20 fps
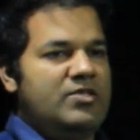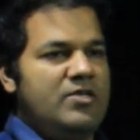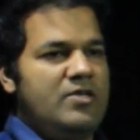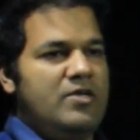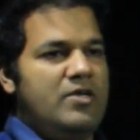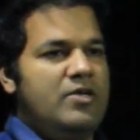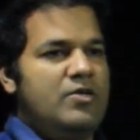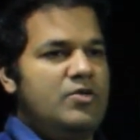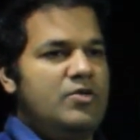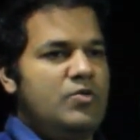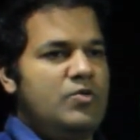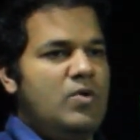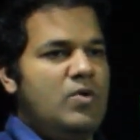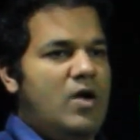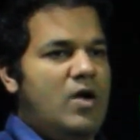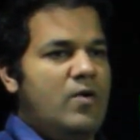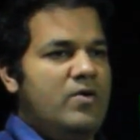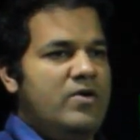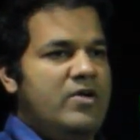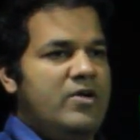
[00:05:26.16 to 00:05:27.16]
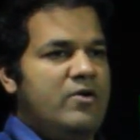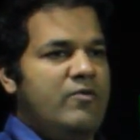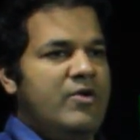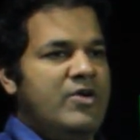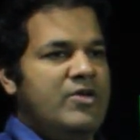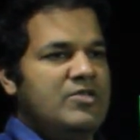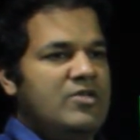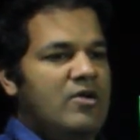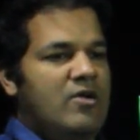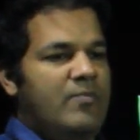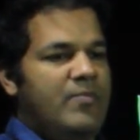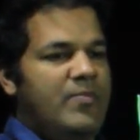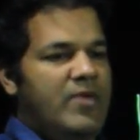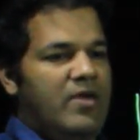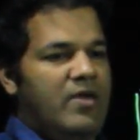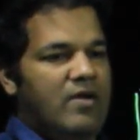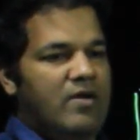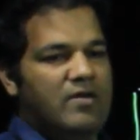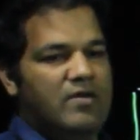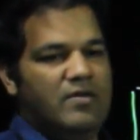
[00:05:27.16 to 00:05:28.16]
into our equation up
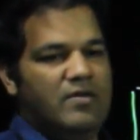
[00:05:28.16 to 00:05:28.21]
here.